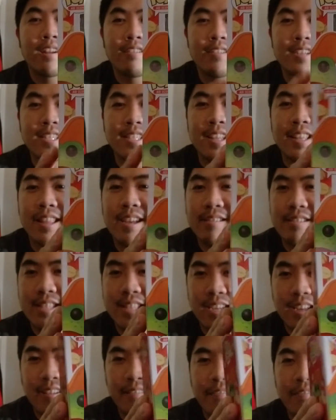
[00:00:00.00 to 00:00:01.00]
I just thought that was
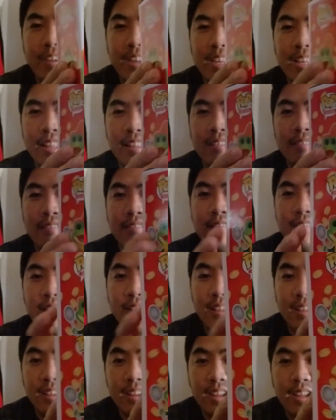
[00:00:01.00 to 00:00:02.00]
a funny little
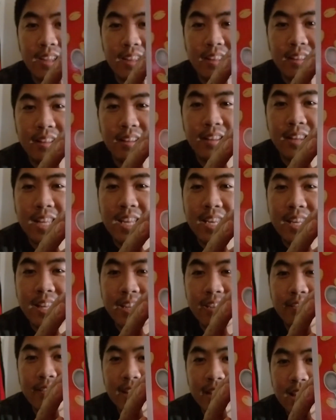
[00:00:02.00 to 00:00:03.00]

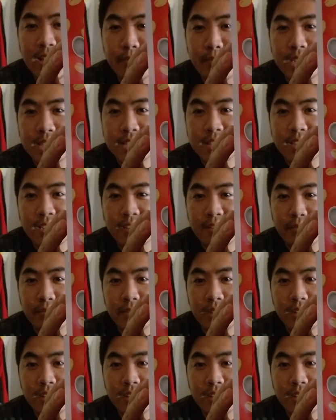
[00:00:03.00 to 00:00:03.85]
detail that they messed up.